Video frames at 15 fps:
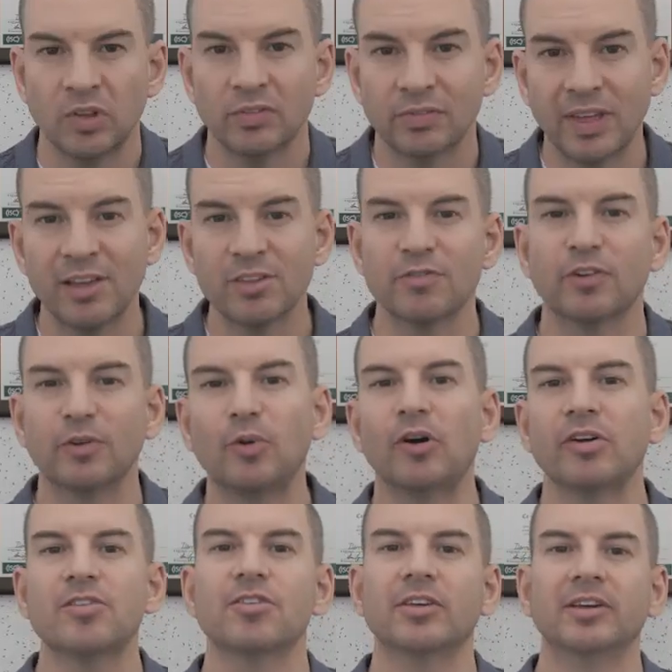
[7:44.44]
Thanks for
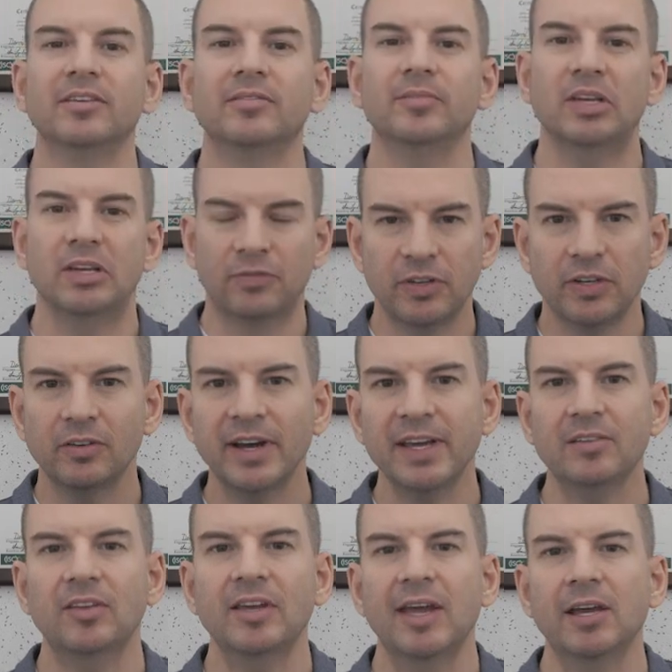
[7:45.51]
watching. If you'd
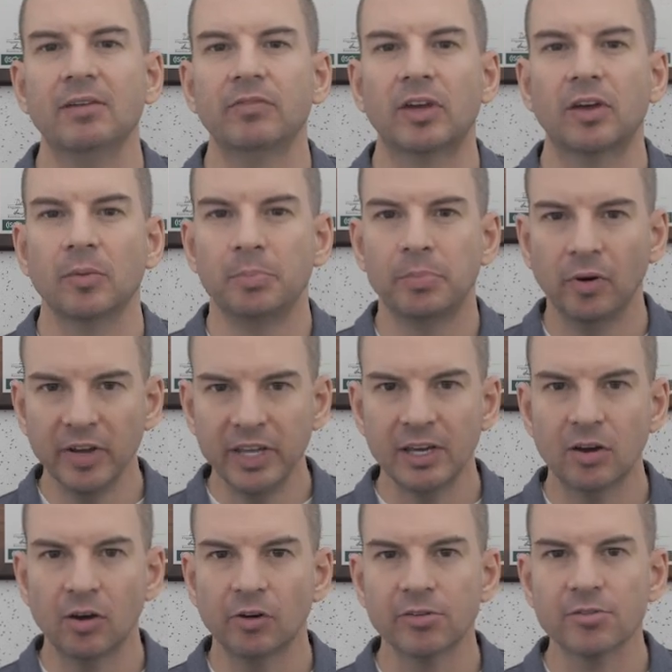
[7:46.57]
like to get the
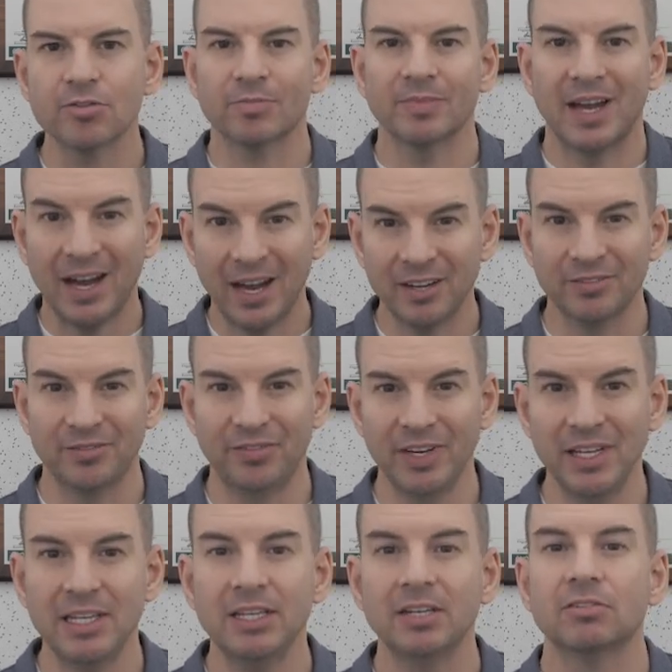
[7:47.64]
complete course
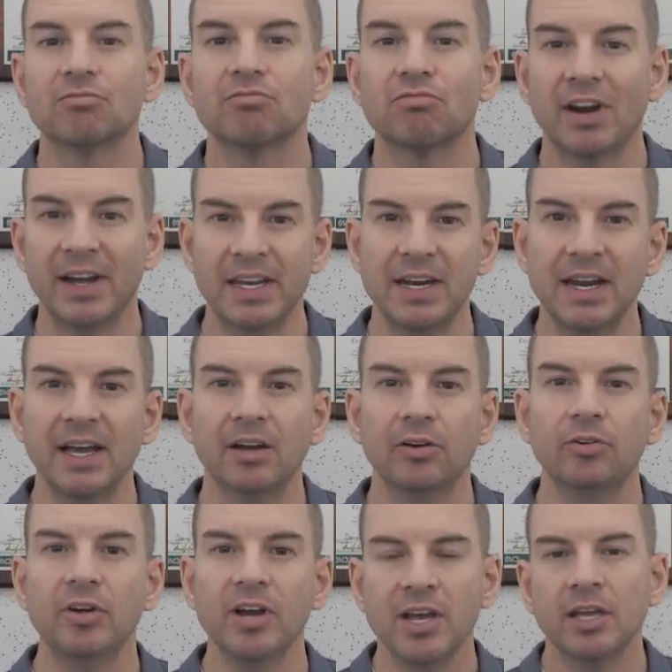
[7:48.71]
ad-free right
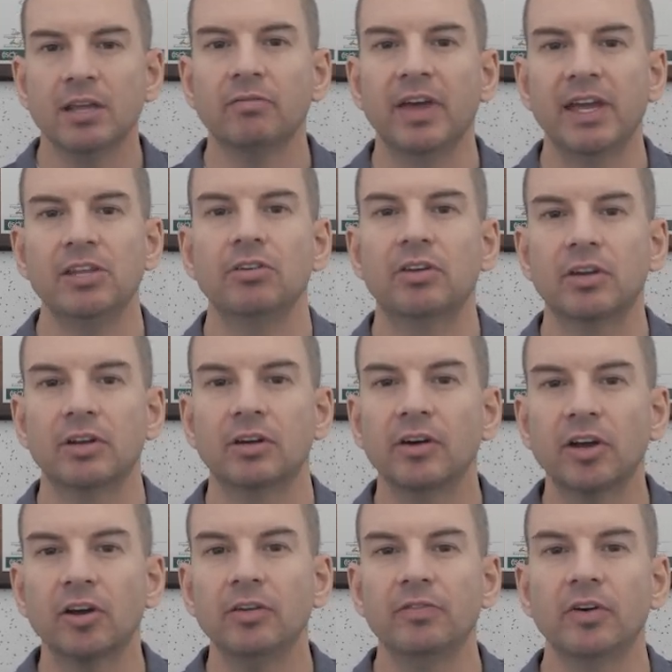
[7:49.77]
now, then you can
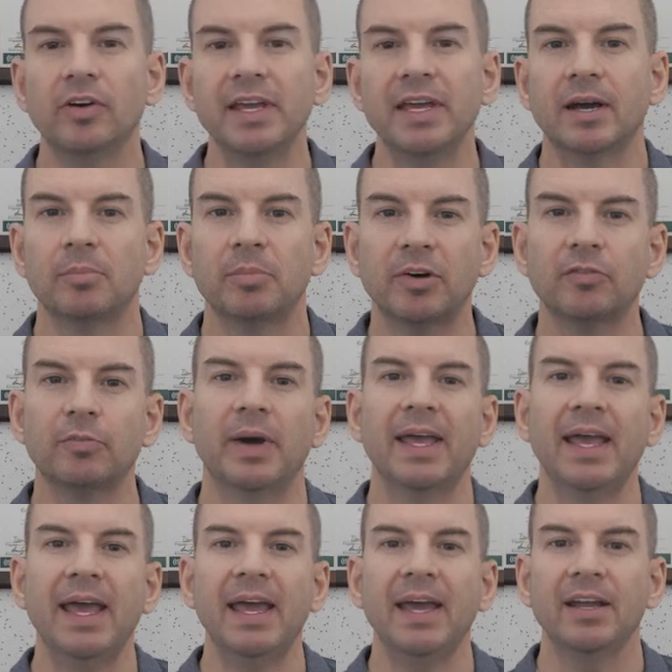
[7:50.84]
click on the link above my
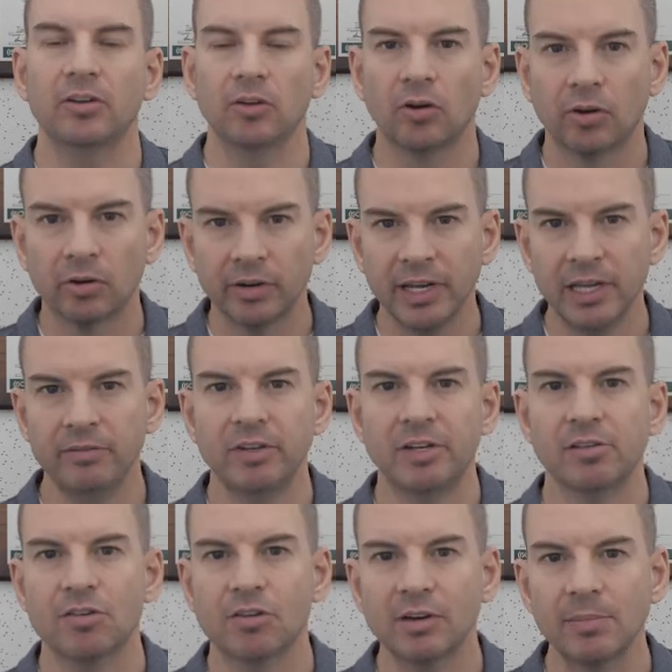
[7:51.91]
head or in the
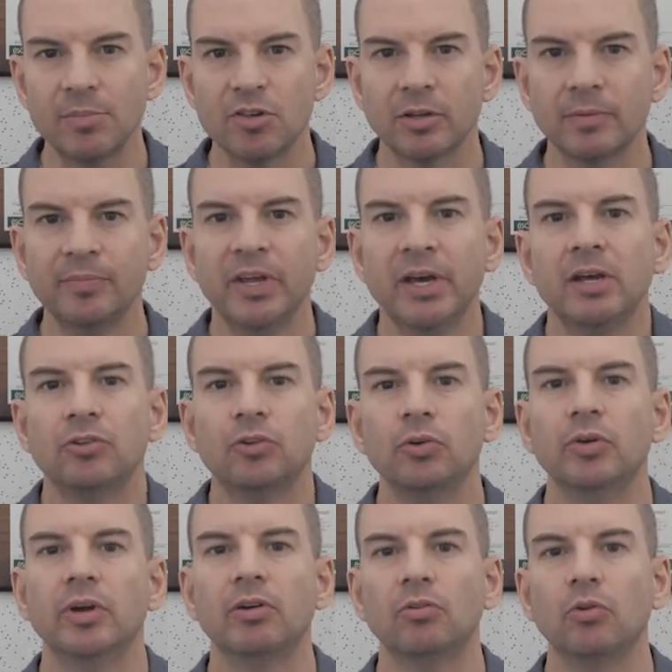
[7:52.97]
description
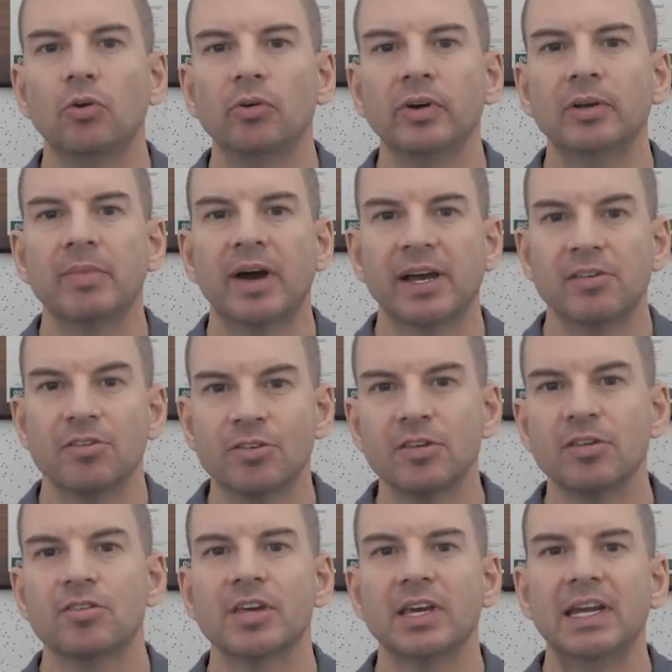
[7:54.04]
to enroll in my
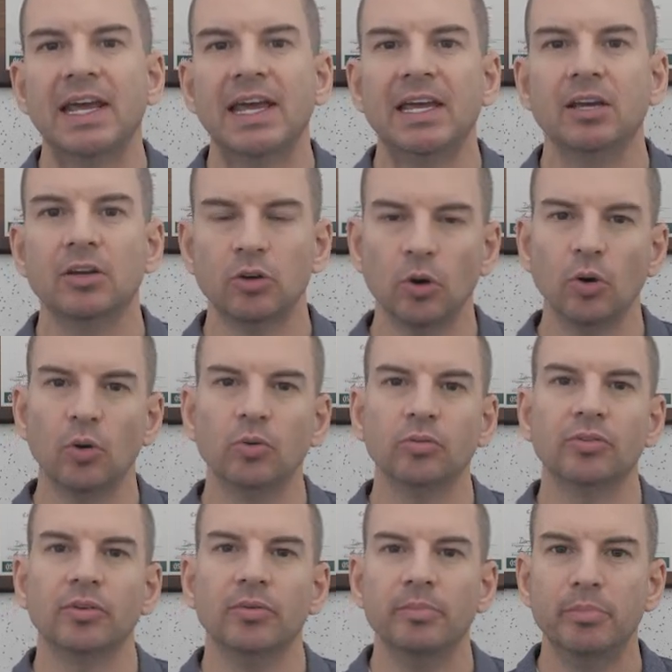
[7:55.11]
CCNA
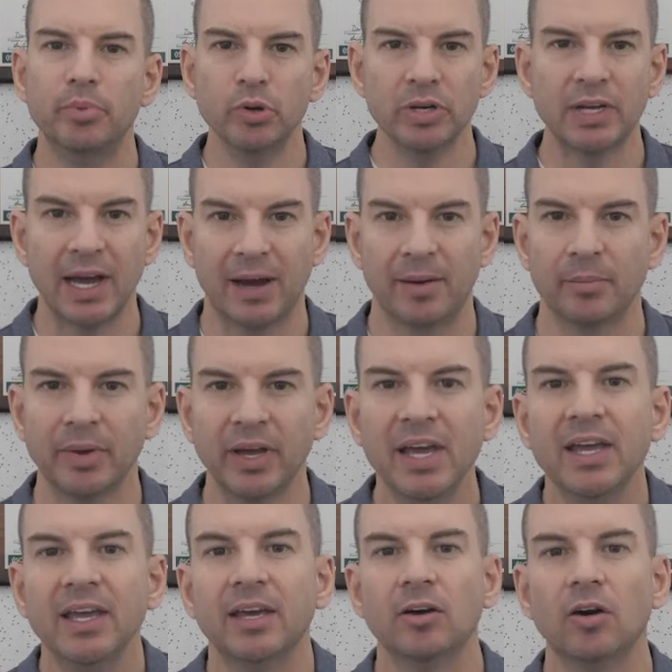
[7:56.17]
Gold Bootcamp.
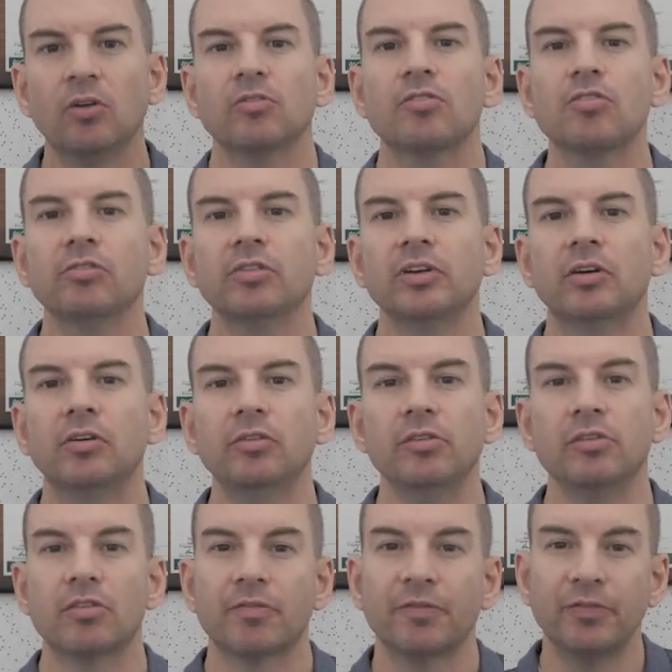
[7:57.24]
It also
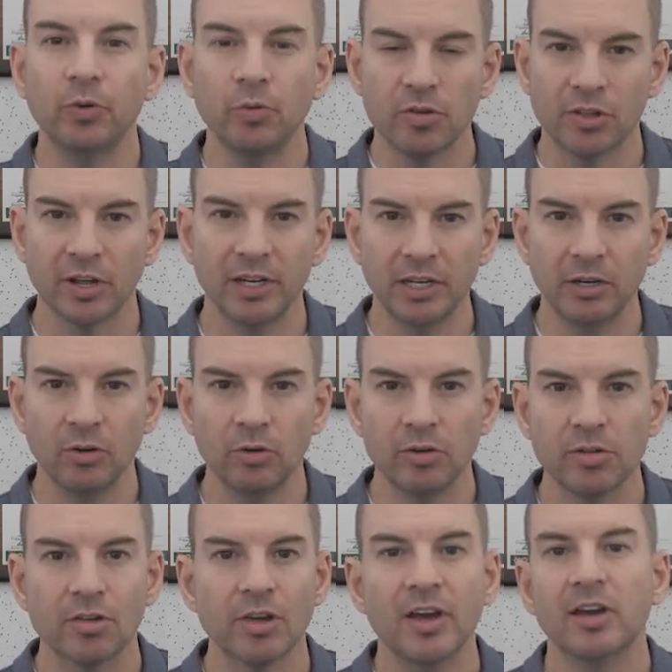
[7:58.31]
includes full study
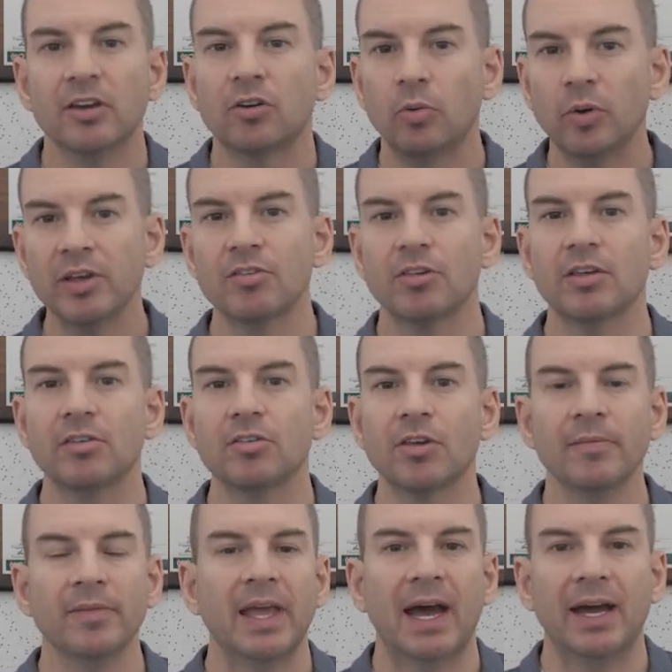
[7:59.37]
notes, quizzes,
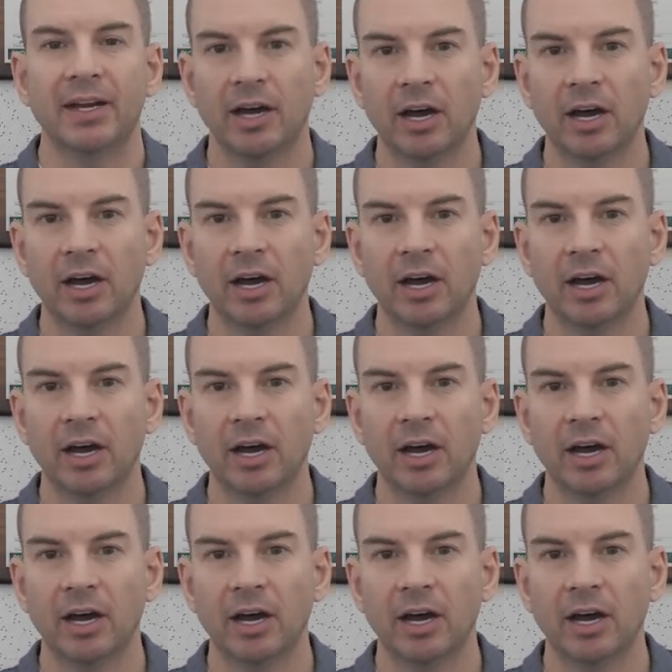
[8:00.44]
and